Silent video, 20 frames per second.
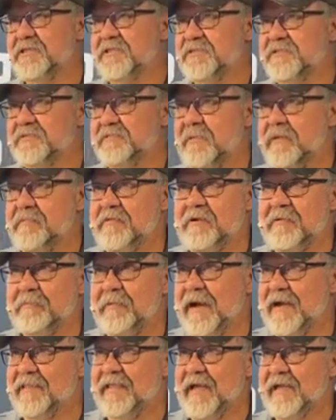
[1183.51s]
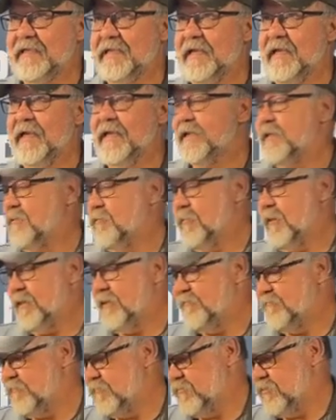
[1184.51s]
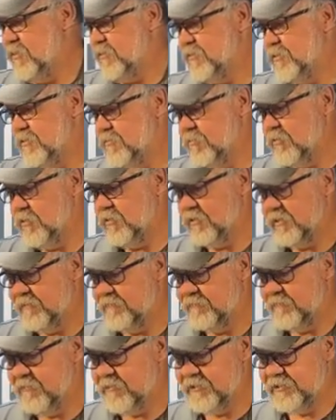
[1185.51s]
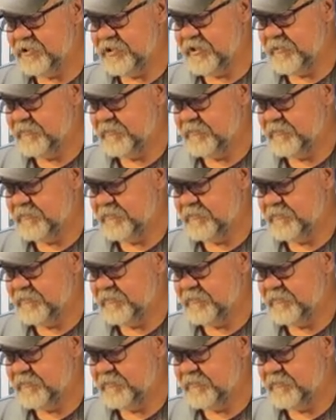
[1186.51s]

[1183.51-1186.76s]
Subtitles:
is maybe to buy that kit, right? If you were looking for a